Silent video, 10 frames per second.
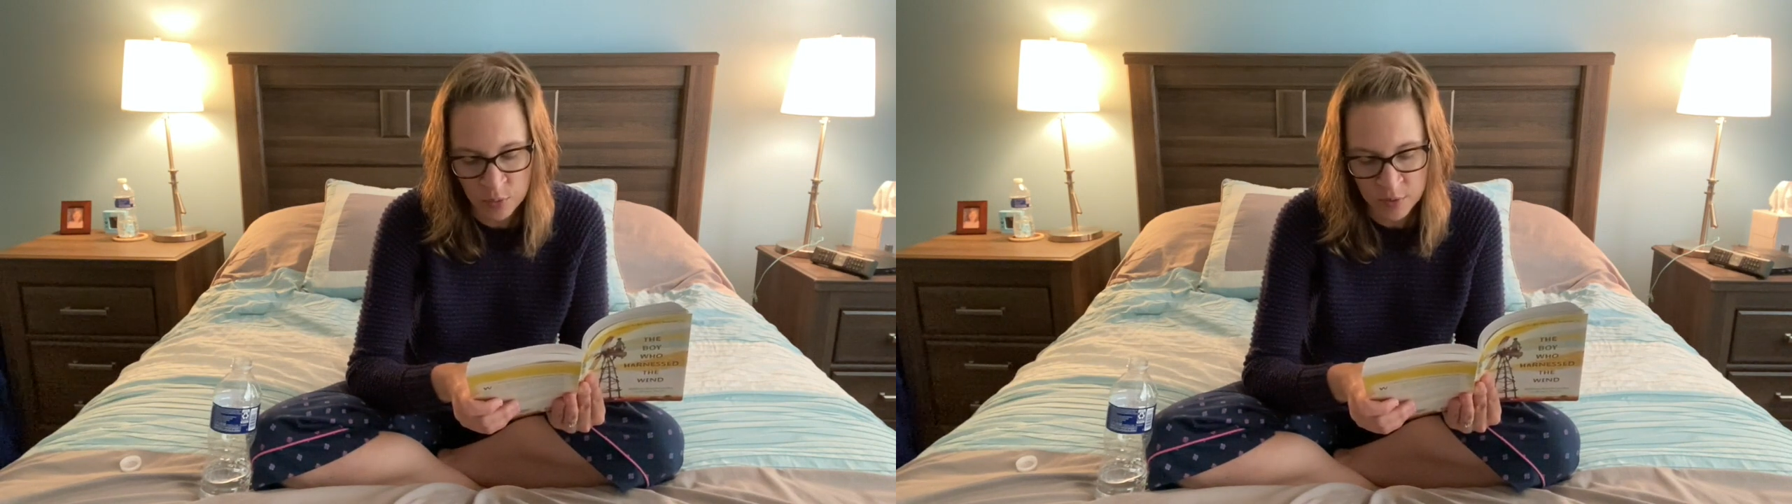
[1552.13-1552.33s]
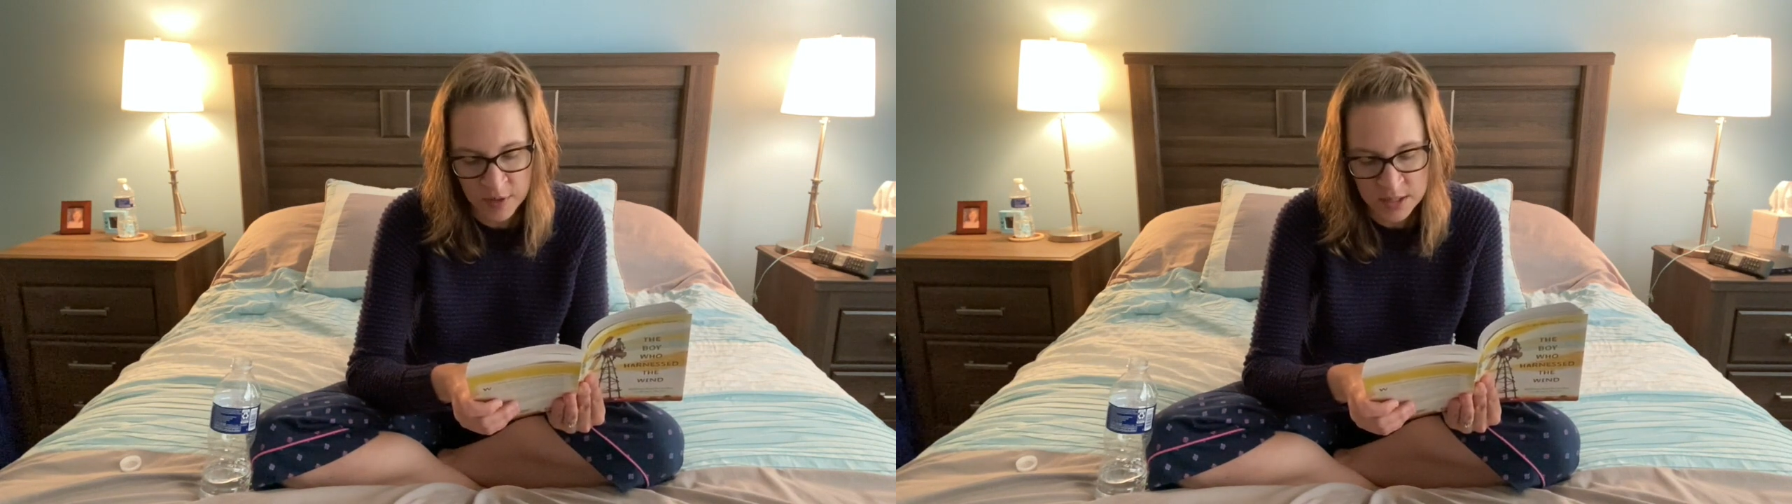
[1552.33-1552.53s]

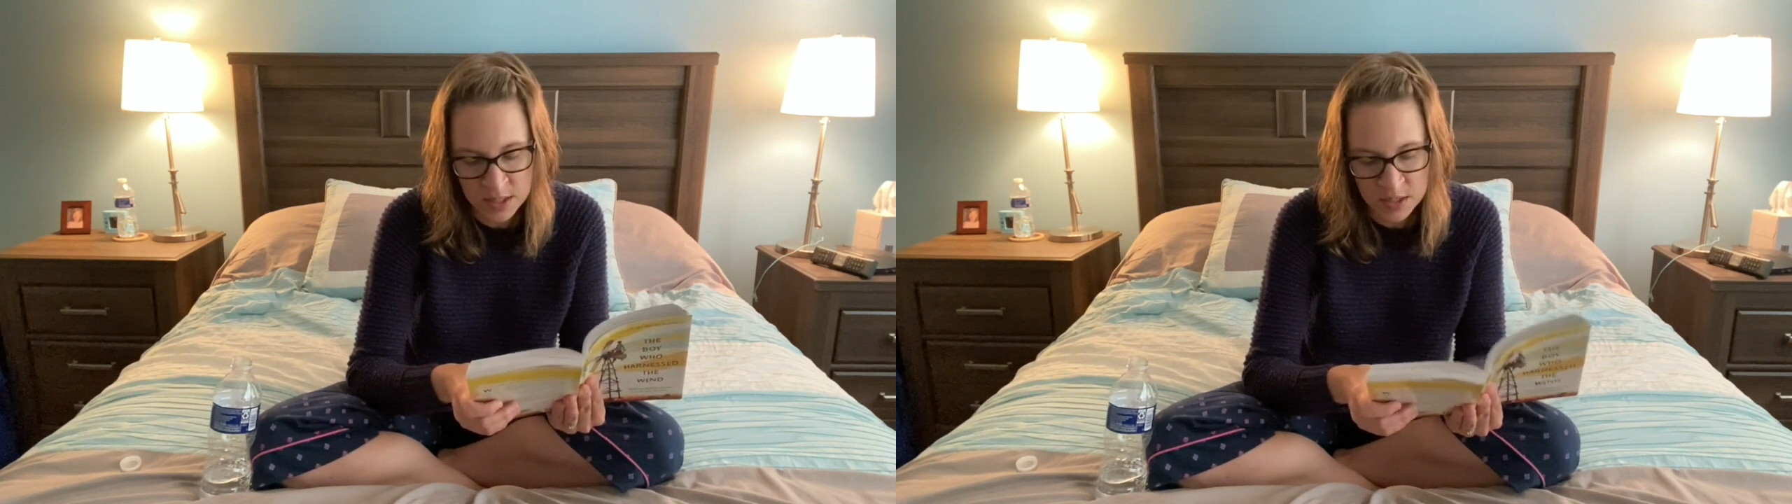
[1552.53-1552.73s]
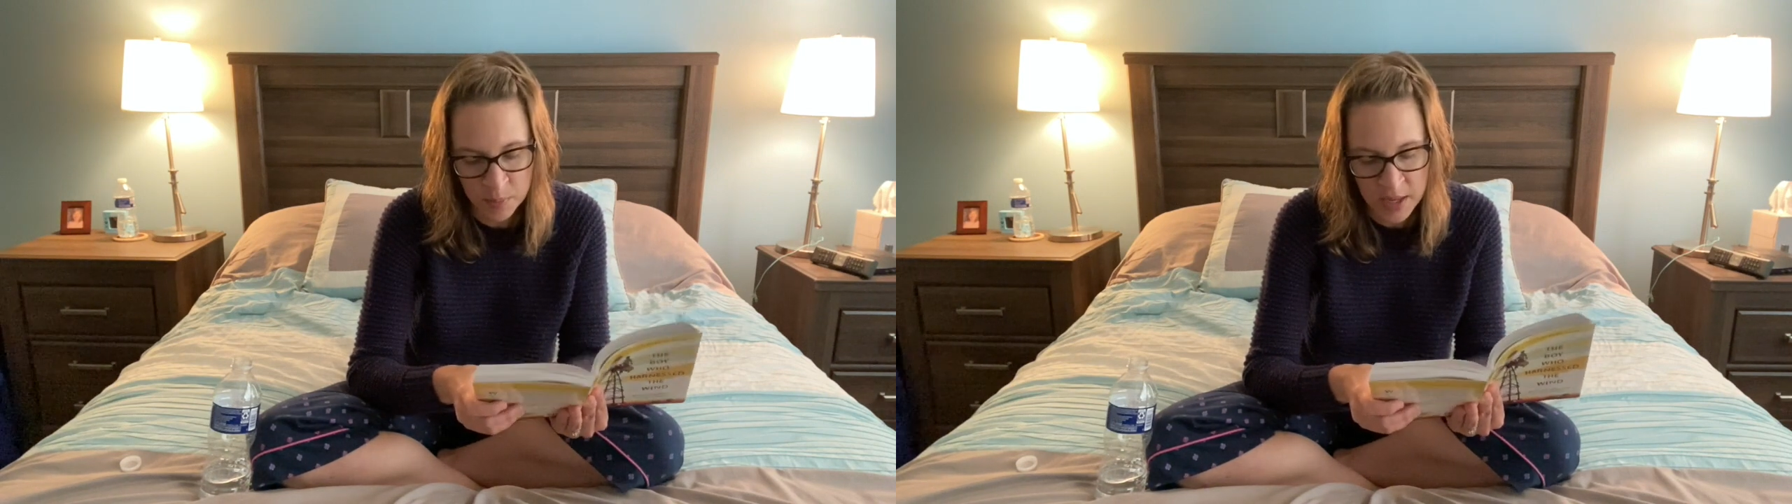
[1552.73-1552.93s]
with
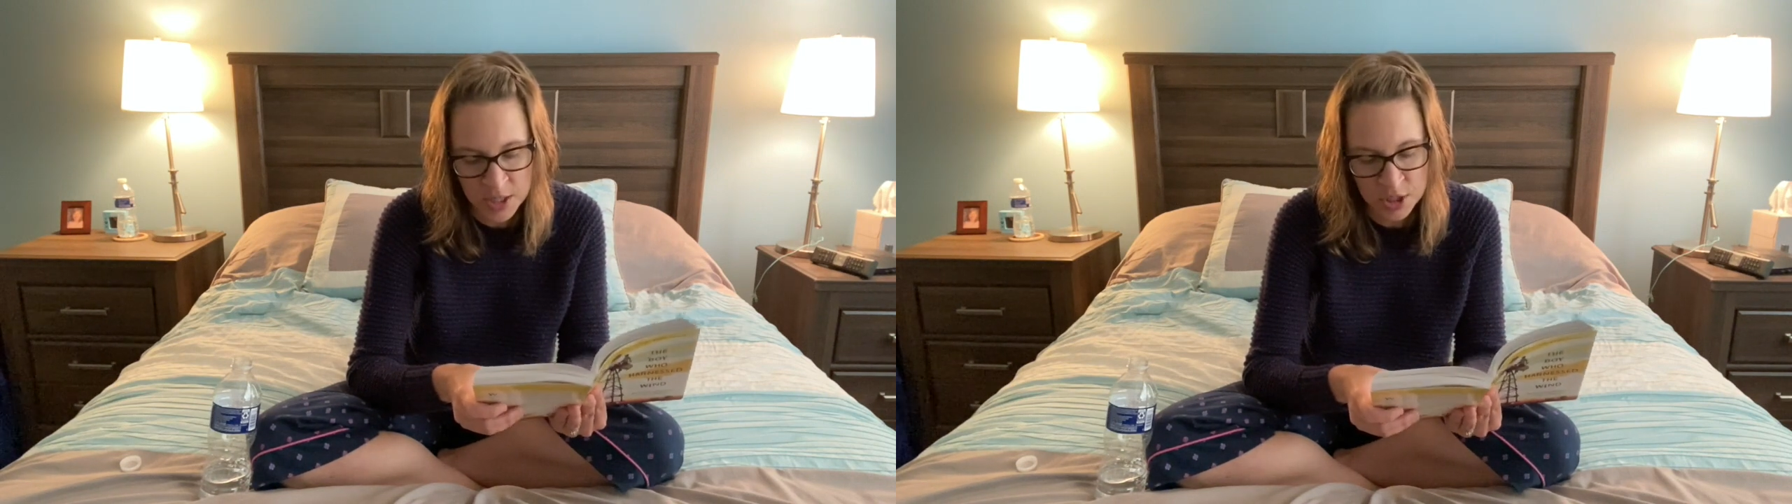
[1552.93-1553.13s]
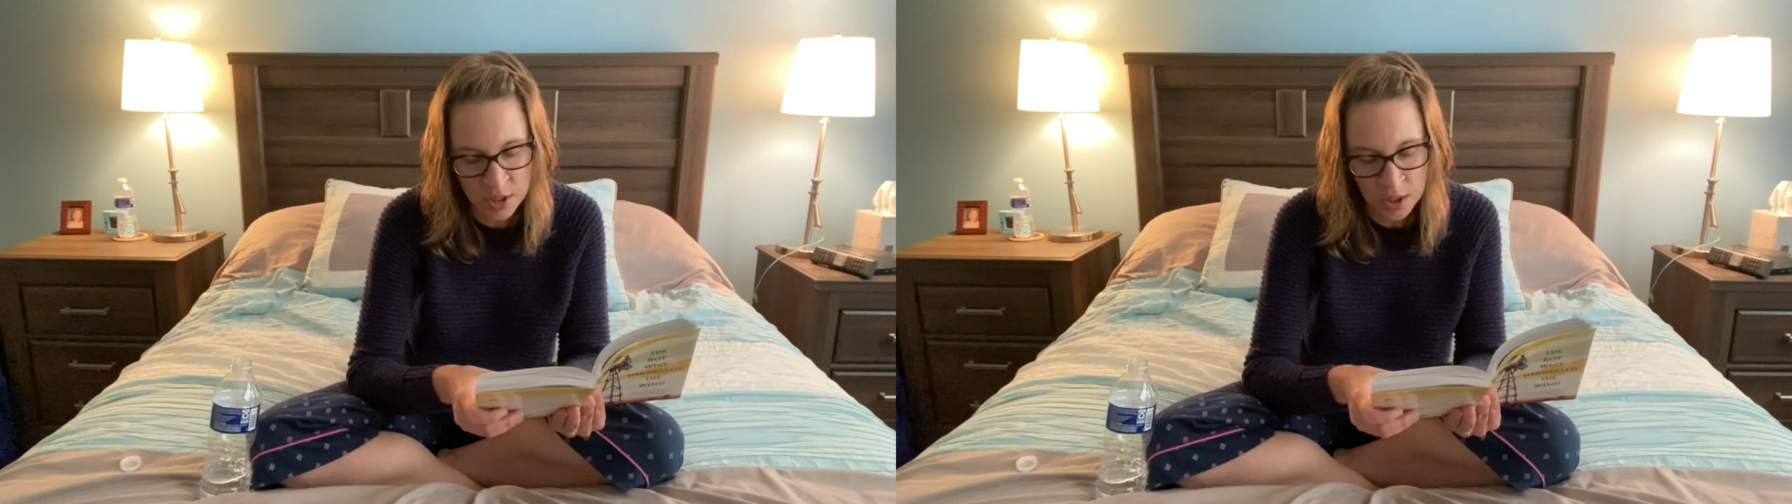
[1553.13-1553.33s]

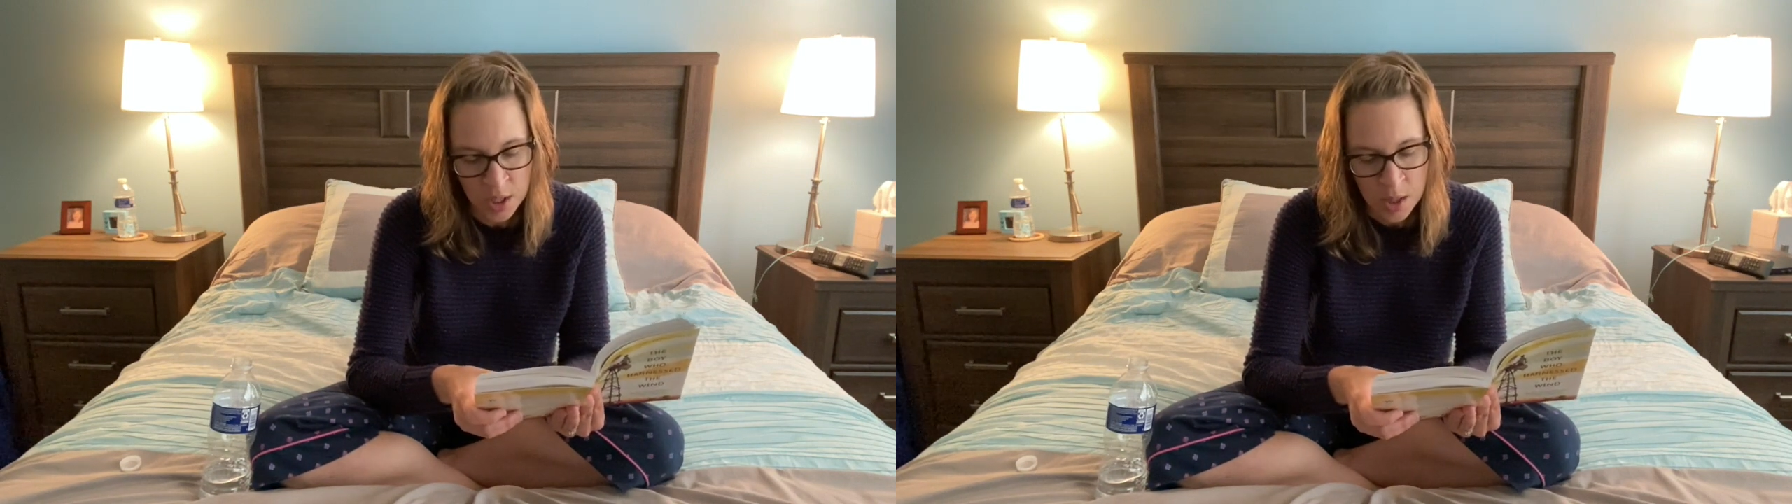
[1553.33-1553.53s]
anticipation,